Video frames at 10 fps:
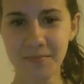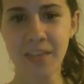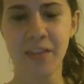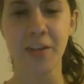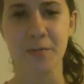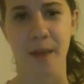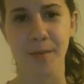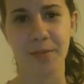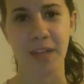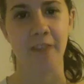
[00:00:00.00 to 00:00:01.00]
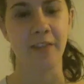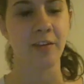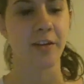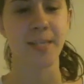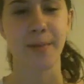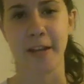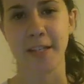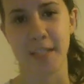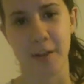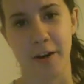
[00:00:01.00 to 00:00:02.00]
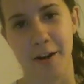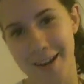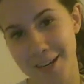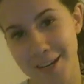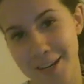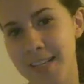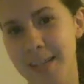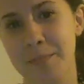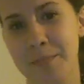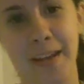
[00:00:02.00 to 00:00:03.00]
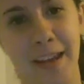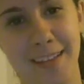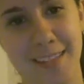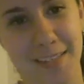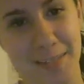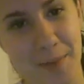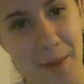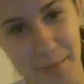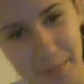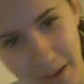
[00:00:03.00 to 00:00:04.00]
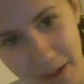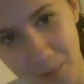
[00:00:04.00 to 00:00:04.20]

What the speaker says: then you probably have either experienced it or are interested in it, because this has probably been kind